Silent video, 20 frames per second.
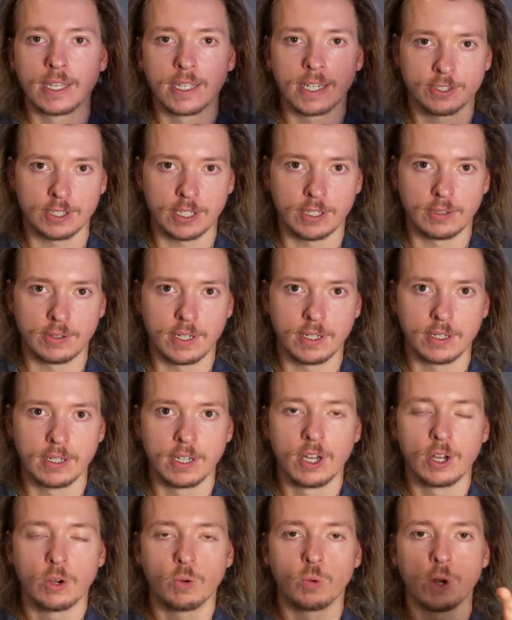etc.,
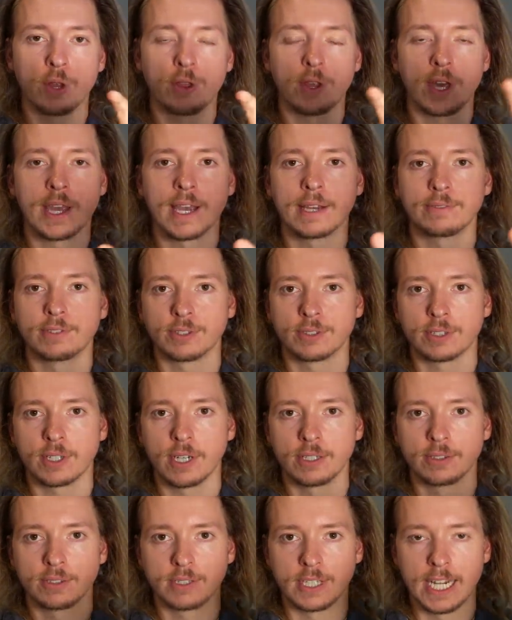where they have
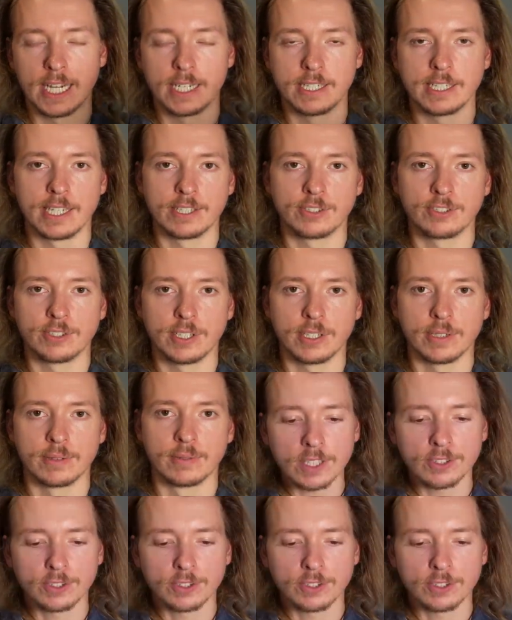discussed ADHD.